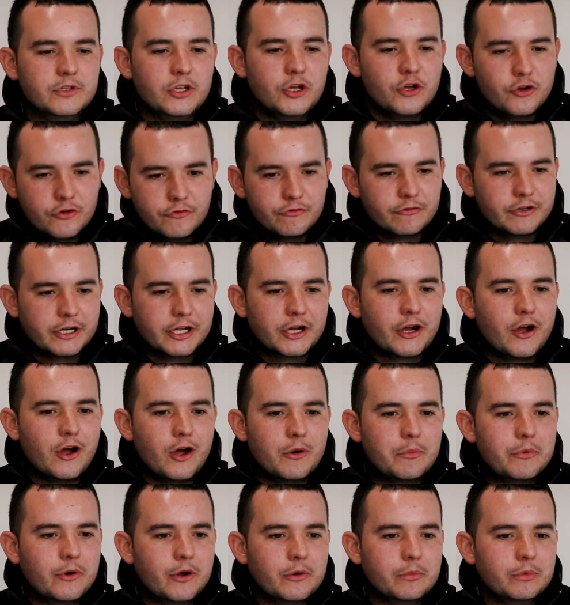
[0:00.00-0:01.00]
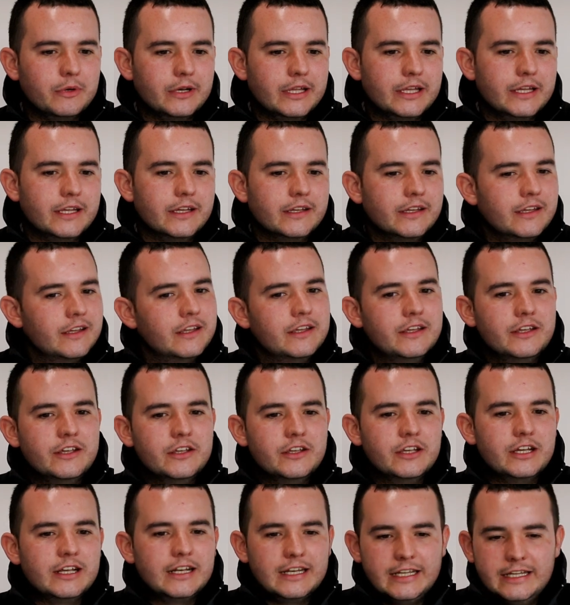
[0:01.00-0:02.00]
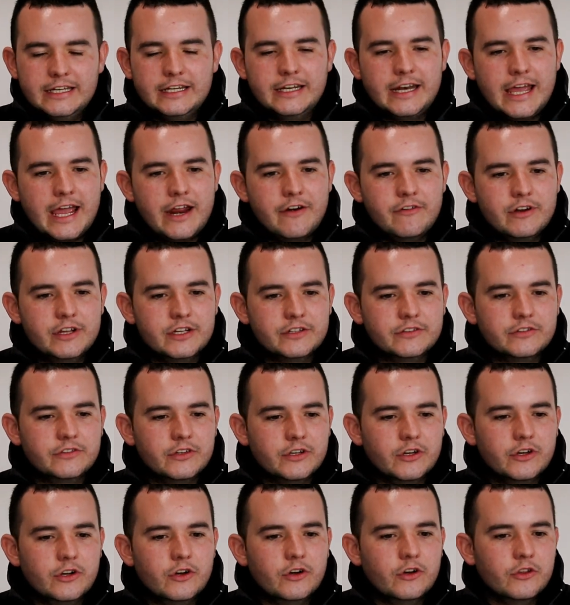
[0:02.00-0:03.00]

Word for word: Hoovering a car properly, cleaning areas that